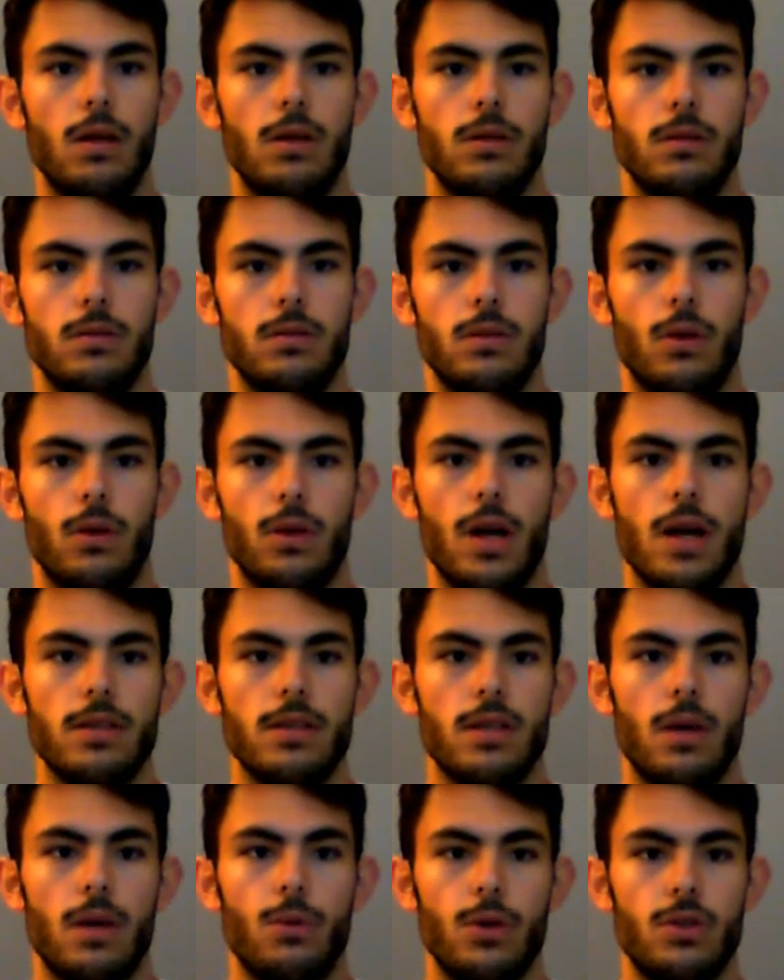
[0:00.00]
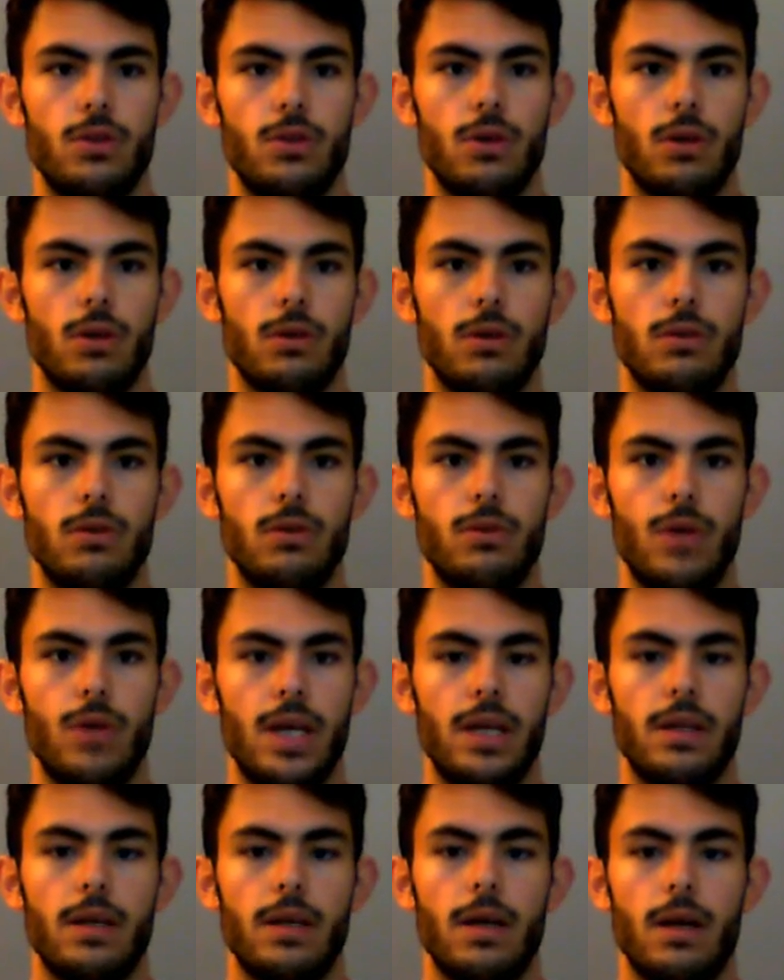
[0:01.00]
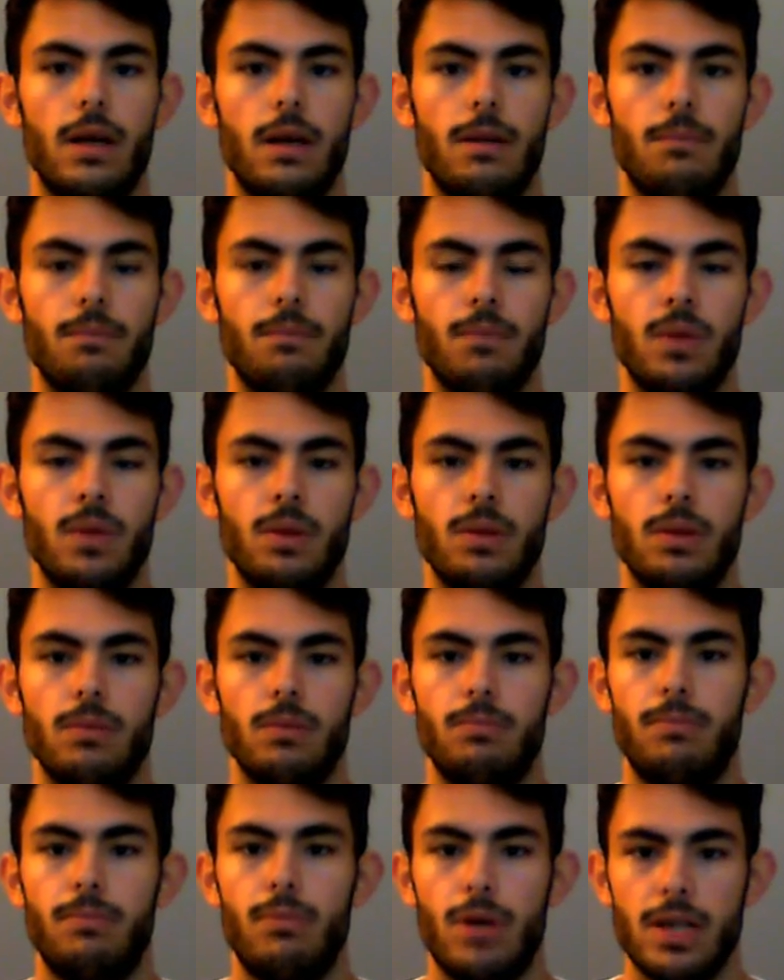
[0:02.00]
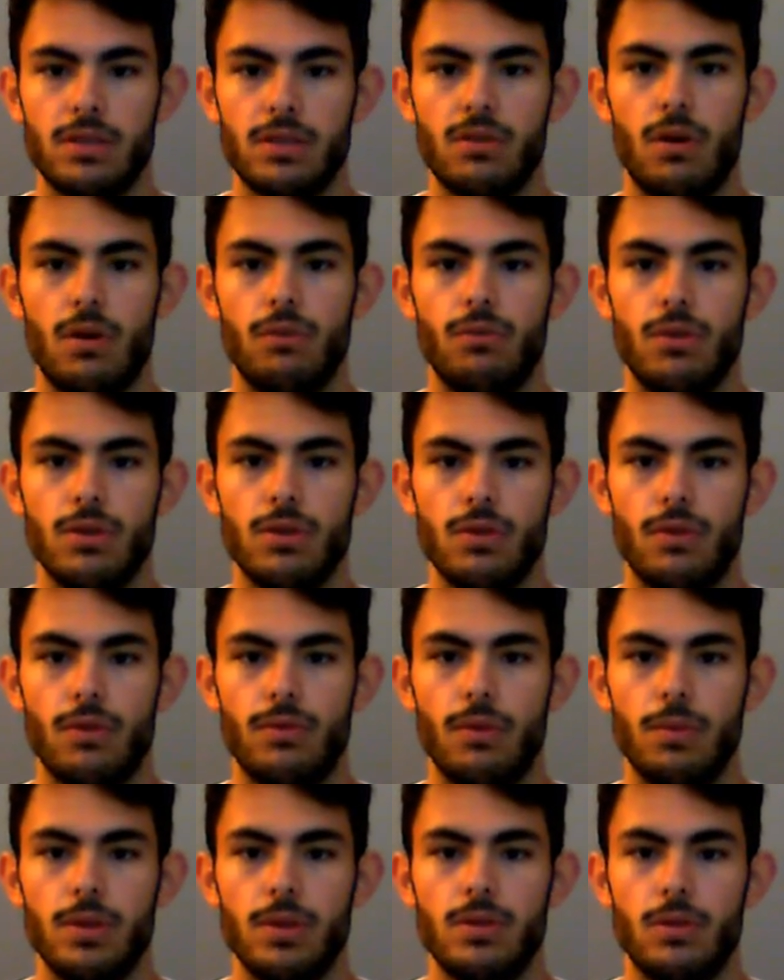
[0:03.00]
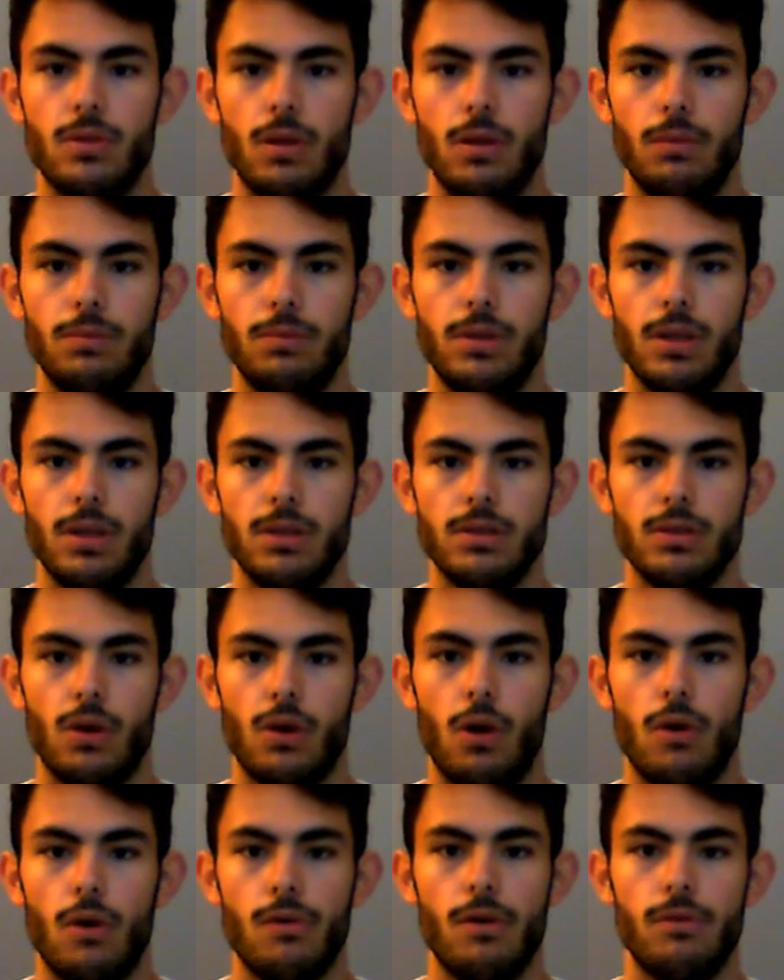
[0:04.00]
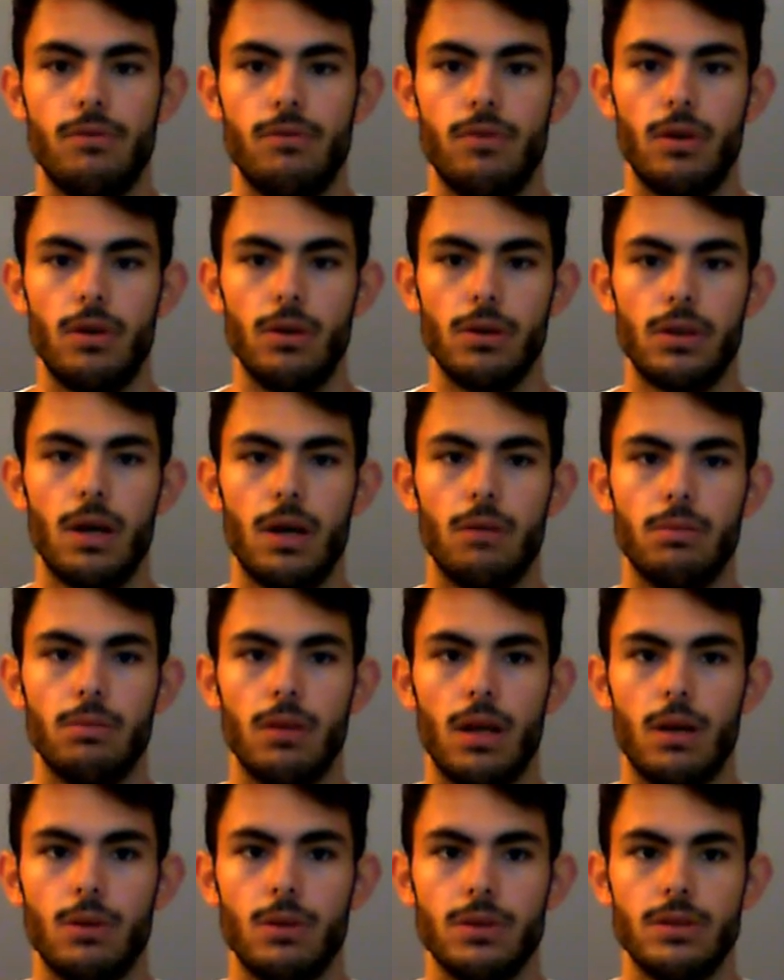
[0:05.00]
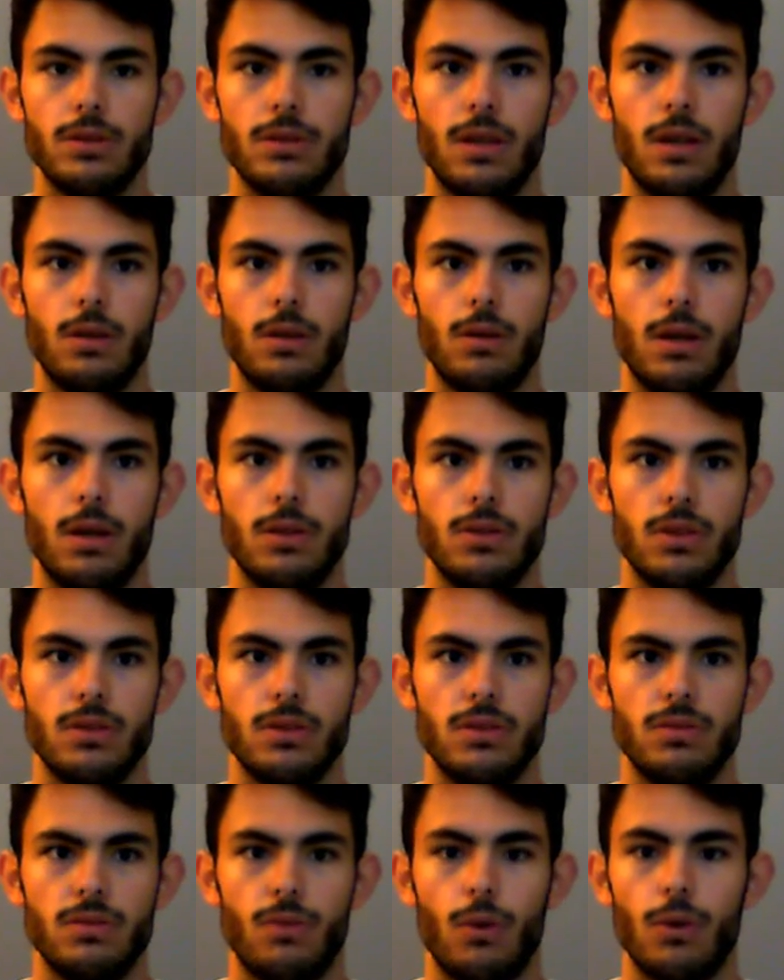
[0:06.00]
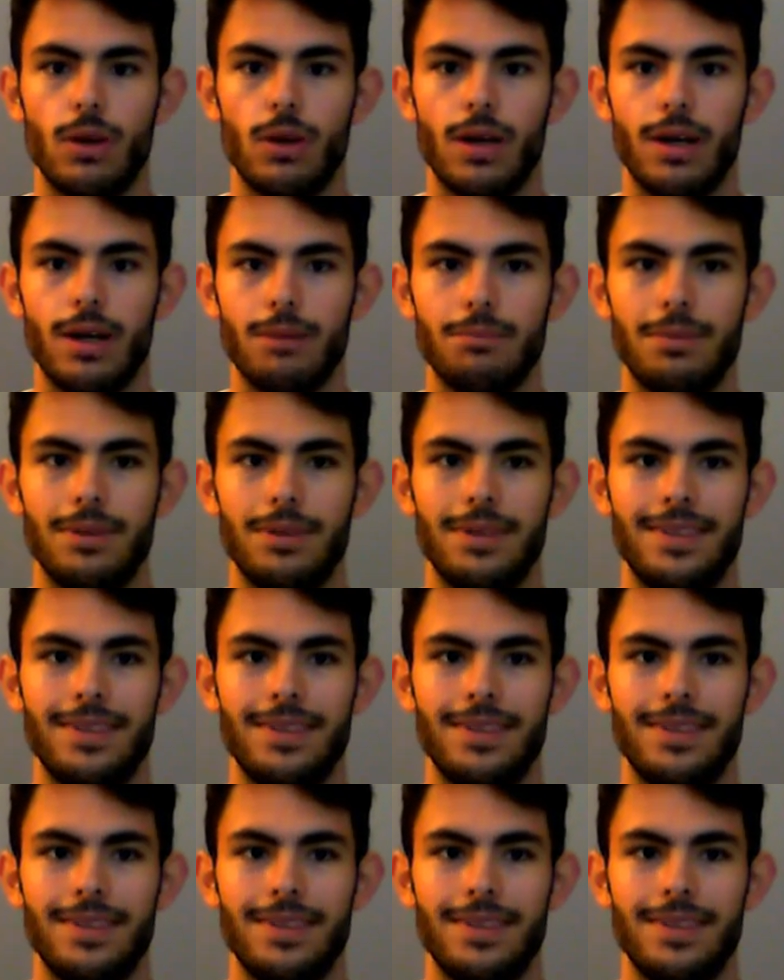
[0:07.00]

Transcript: So guys, I wish you a good day. The press conference of the Mr. Olympia is over for a couple hours now. I just woke up